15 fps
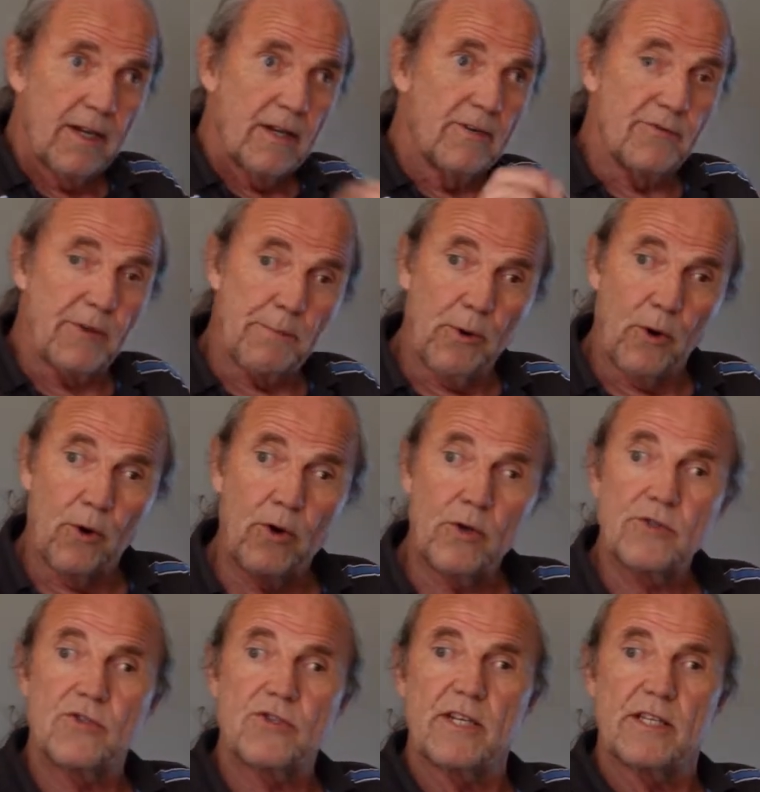
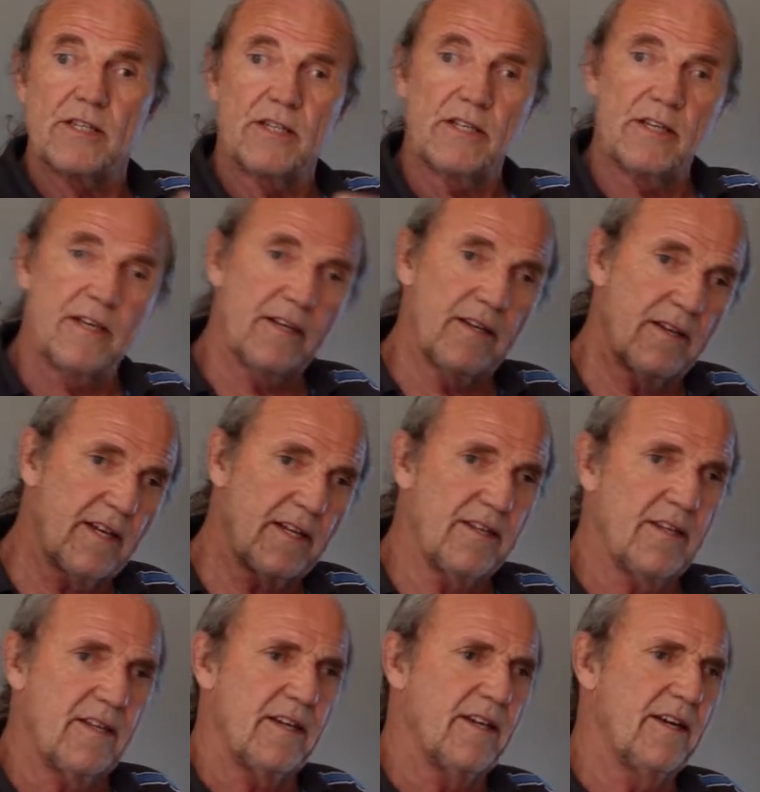reports and
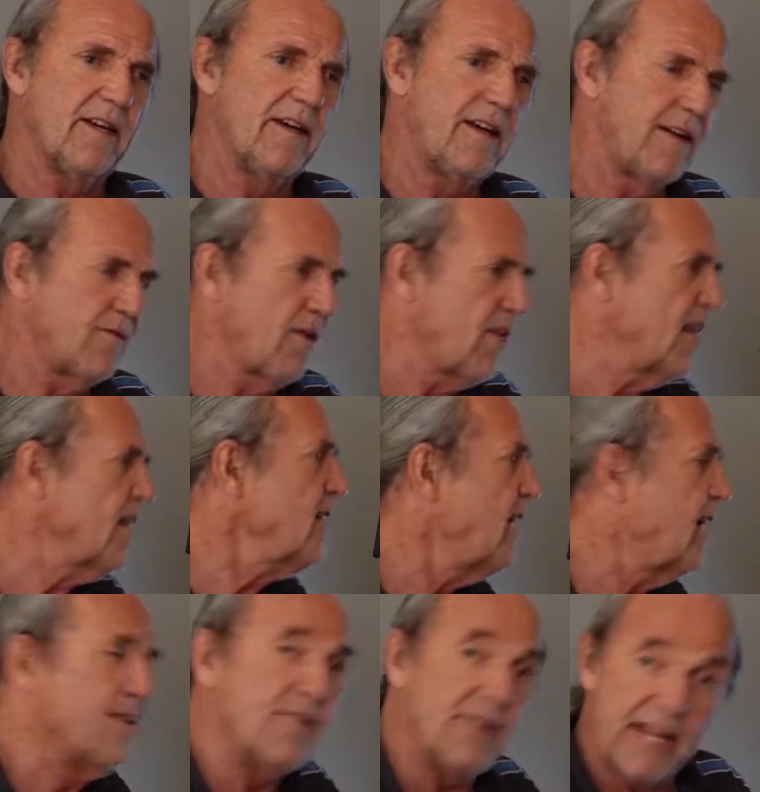everything,
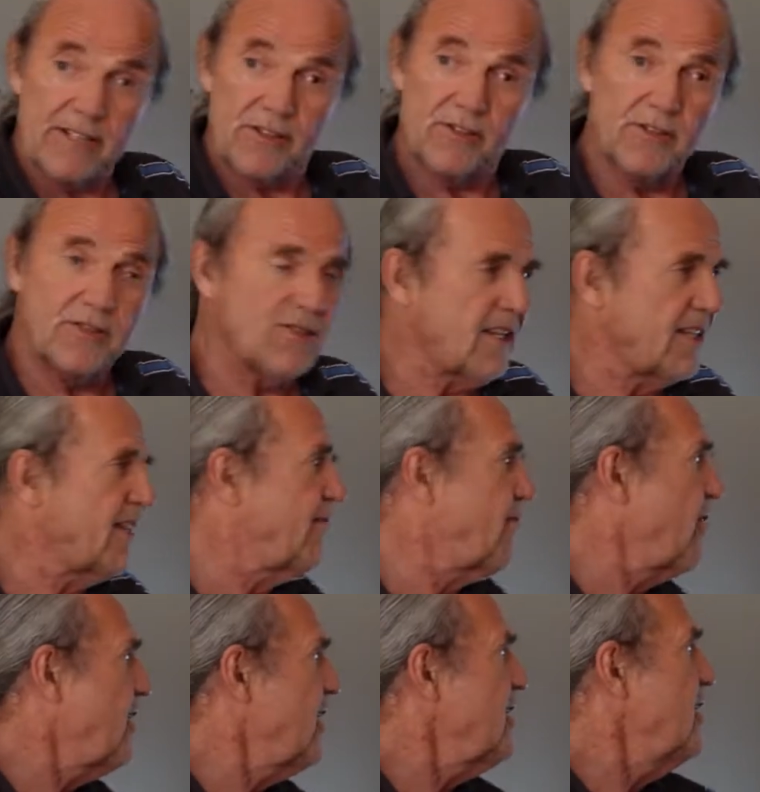and letters and
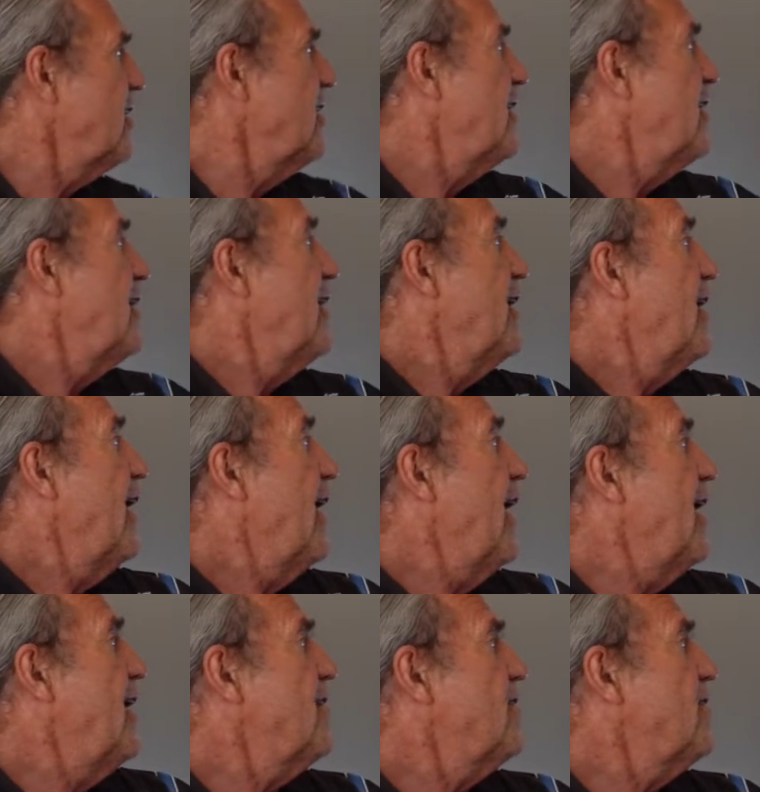everything,
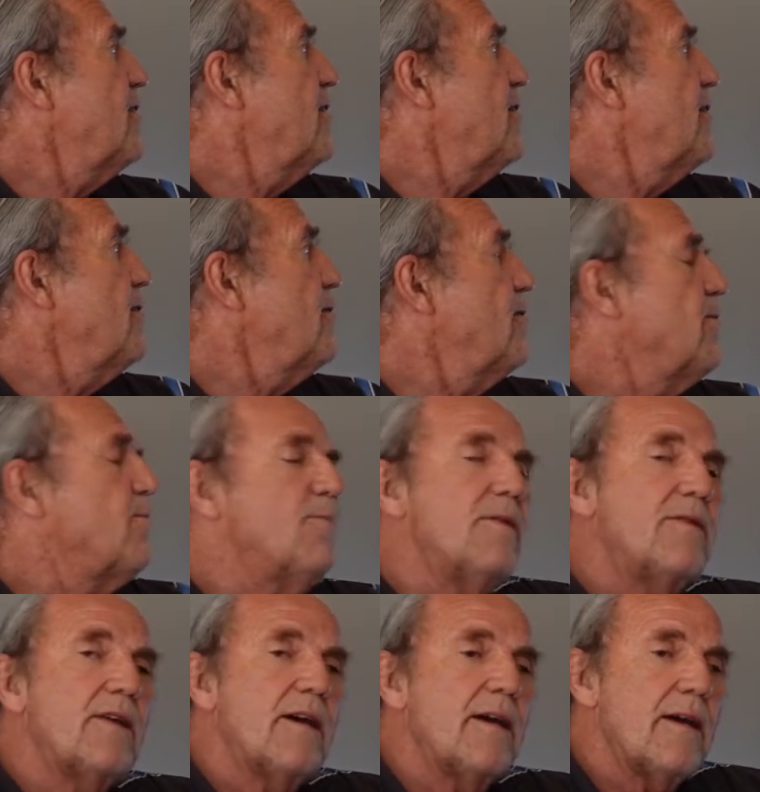and
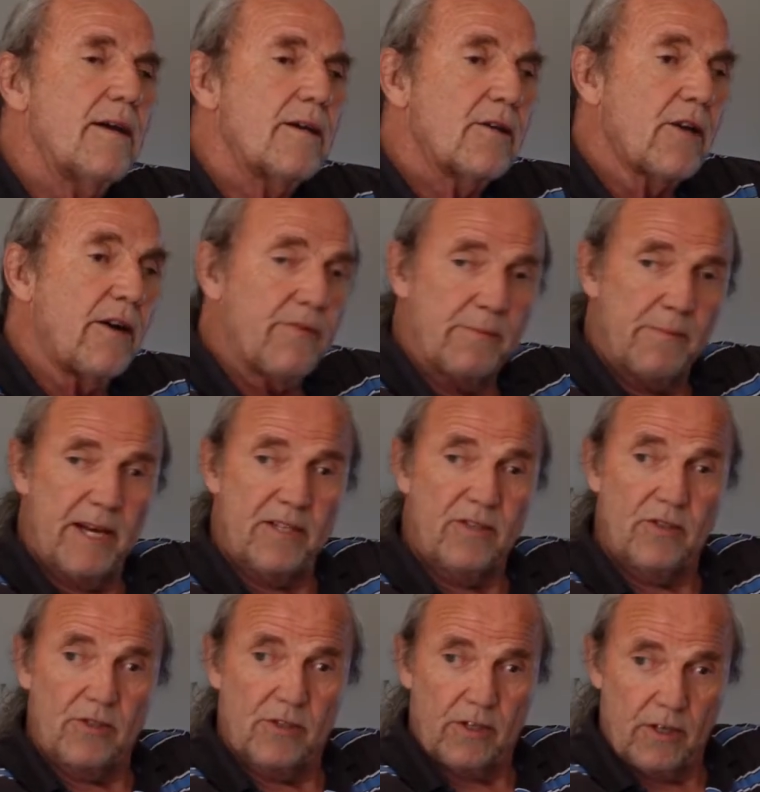the government,
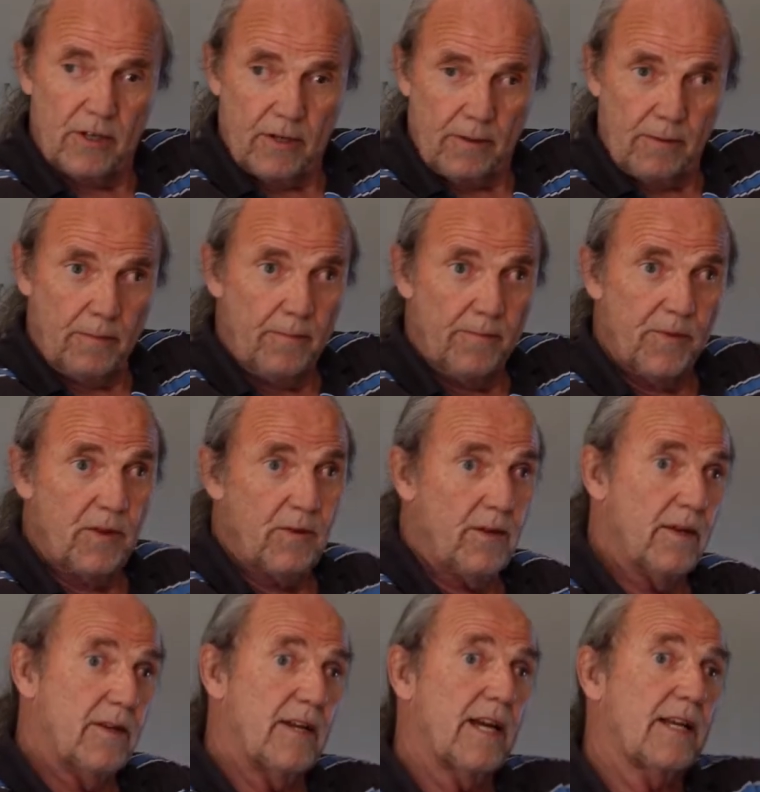
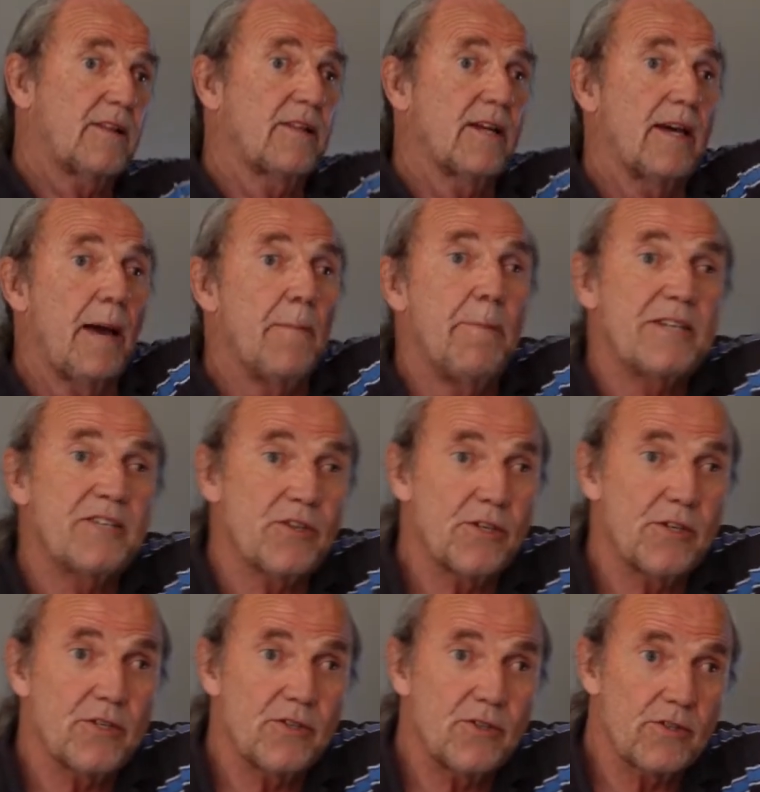like the
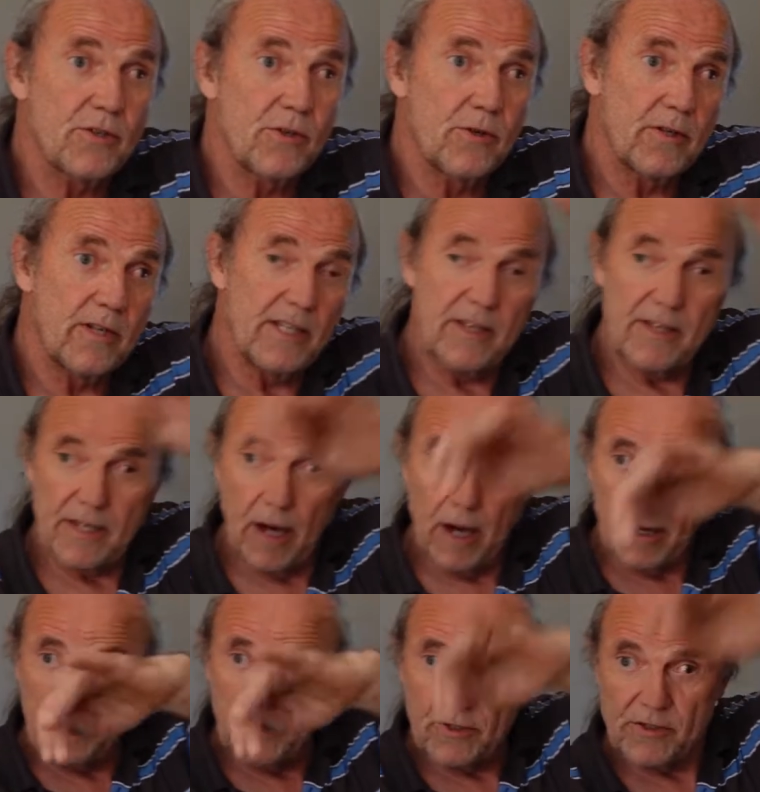ambassadors in the
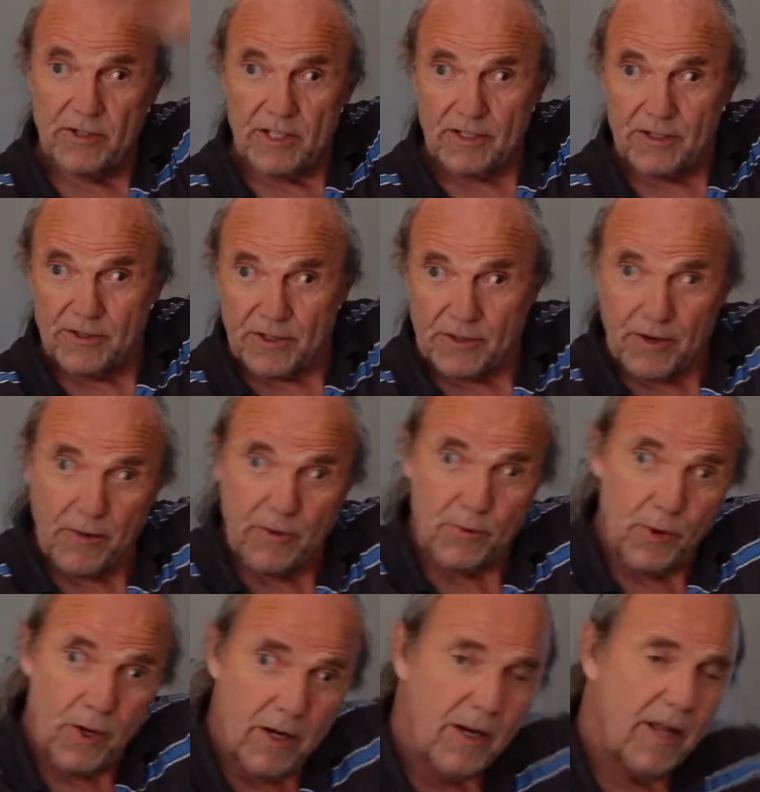harbor cities around the
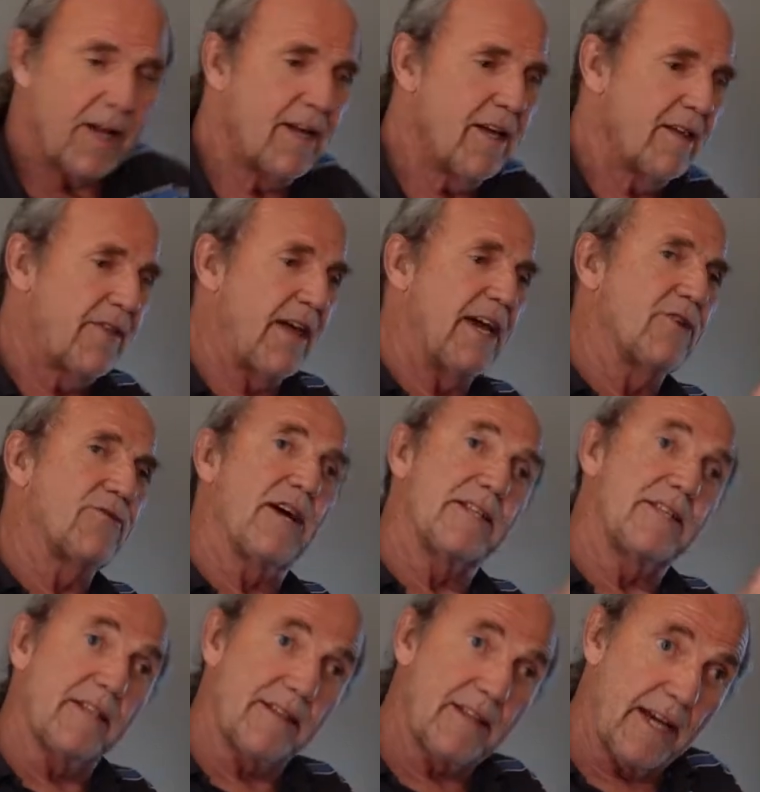world, they are
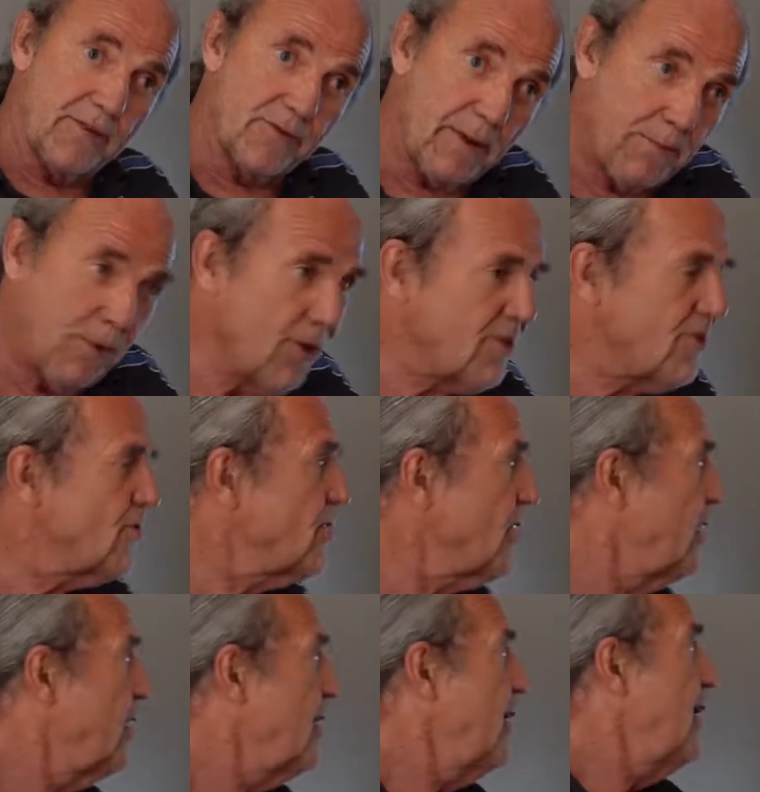writing their reports,
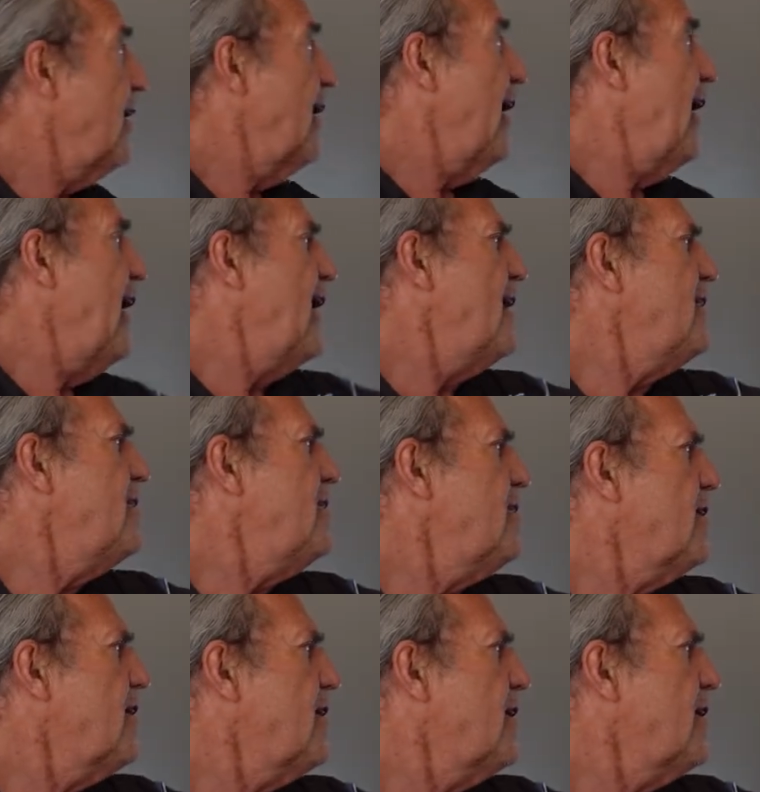and
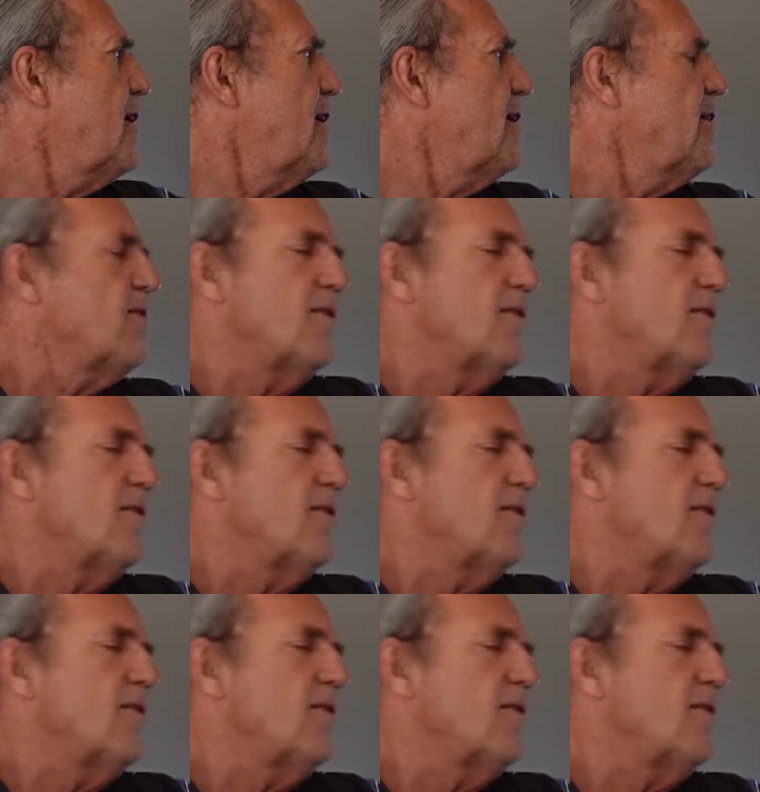the